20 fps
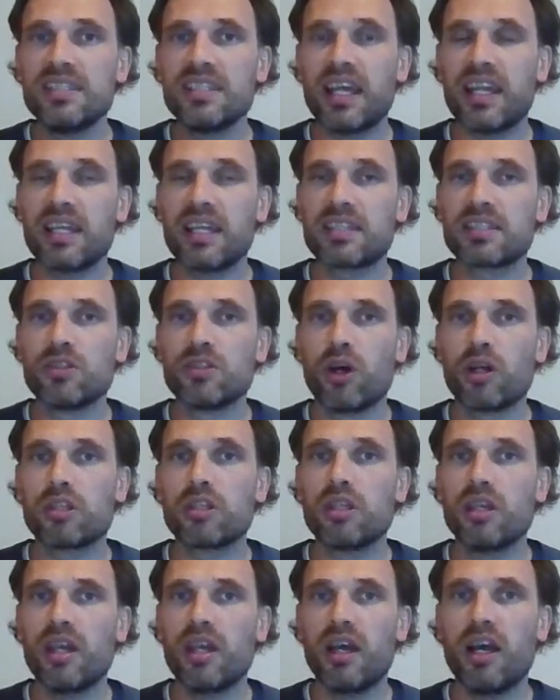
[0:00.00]
that it's not
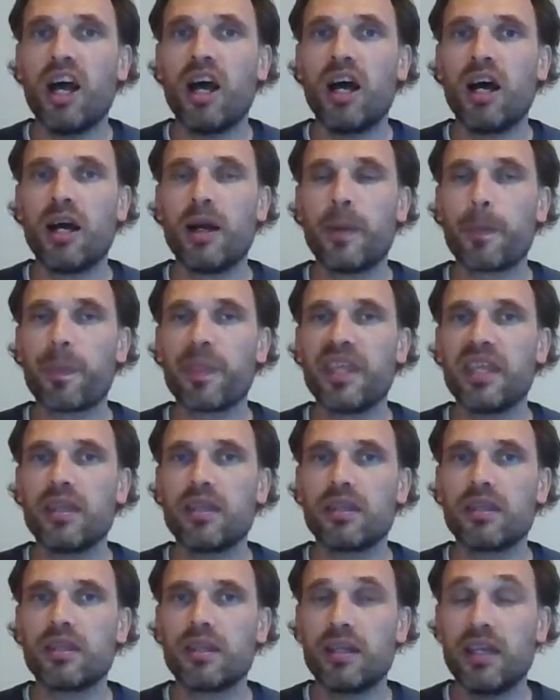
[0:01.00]

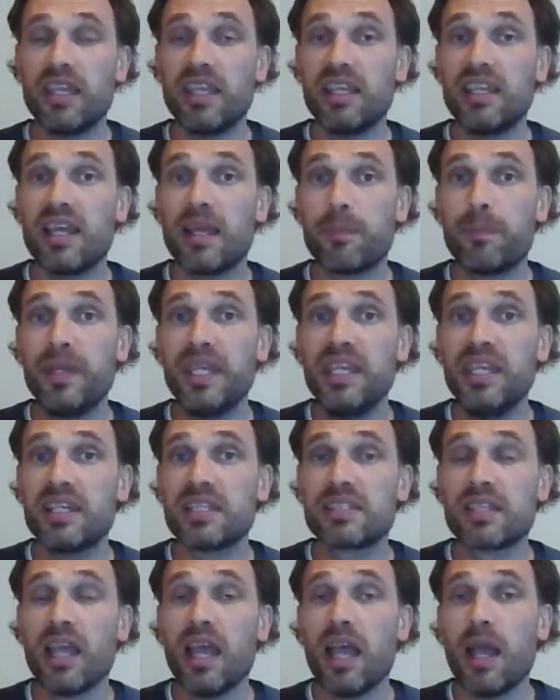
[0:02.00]
in NP is